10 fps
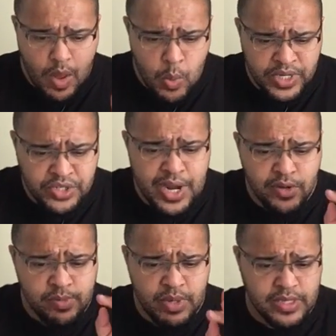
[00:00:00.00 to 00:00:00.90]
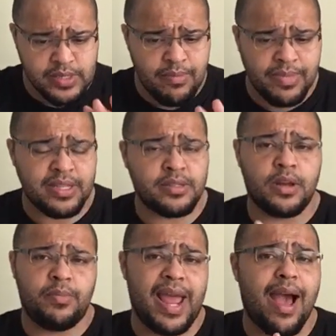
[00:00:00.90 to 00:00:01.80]
which tells me that something's going
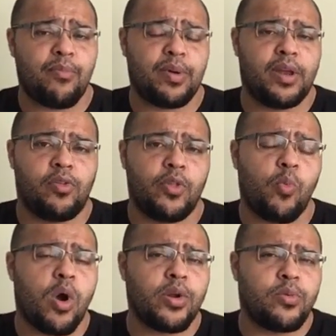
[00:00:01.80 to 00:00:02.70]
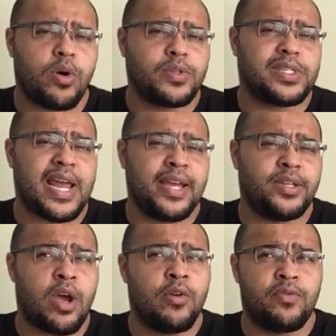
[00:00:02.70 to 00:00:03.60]
to be happening on the wider world
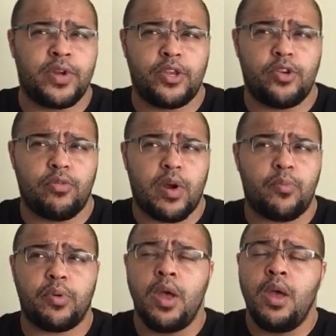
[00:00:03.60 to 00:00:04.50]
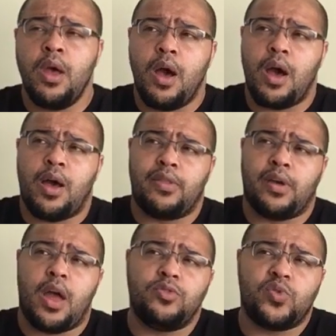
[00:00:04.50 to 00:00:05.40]
stage over in Europe. Uh, the
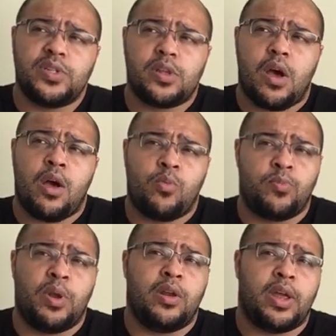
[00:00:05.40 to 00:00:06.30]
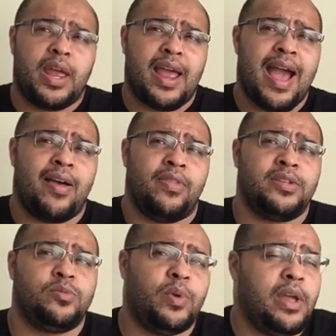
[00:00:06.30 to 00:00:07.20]
countries that I would be looking at
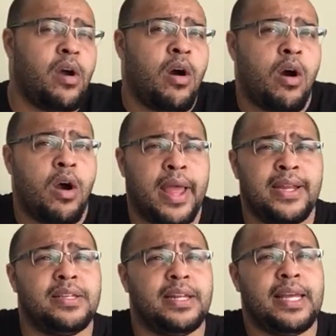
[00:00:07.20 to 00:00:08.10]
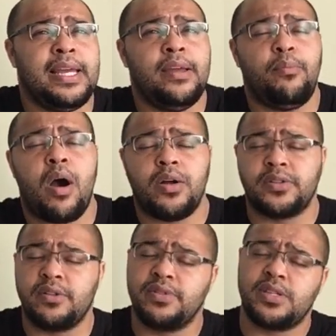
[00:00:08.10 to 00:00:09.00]
this week are Italy,
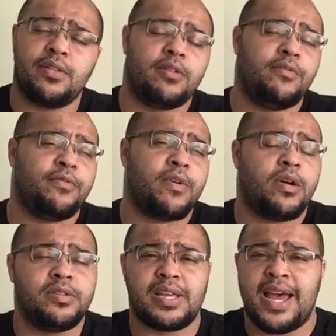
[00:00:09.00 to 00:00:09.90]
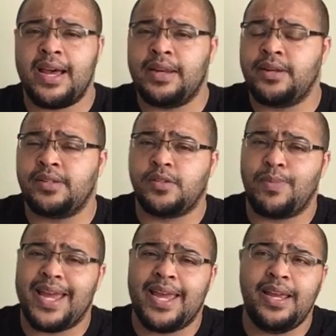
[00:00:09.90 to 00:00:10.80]
parts of southern France and
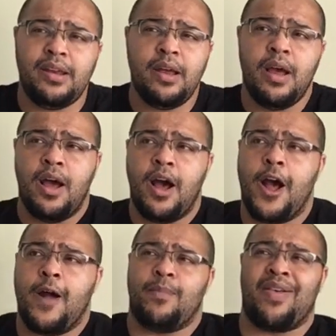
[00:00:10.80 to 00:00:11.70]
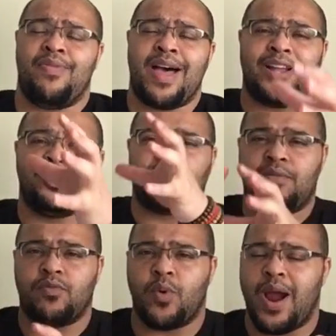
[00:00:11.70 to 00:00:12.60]
Spain, um, and that
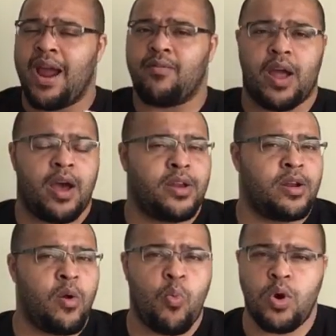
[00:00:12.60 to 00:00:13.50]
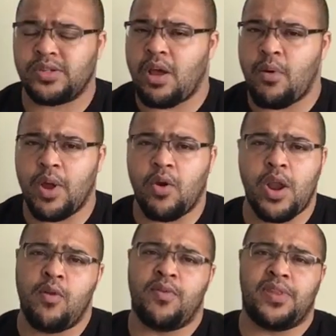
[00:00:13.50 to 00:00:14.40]
general area. I don't know what's going on
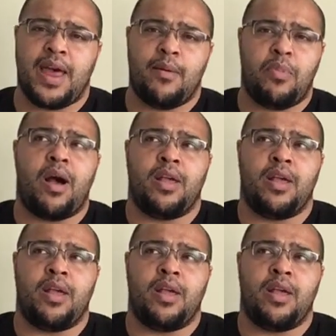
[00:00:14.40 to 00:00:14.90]
over there, but I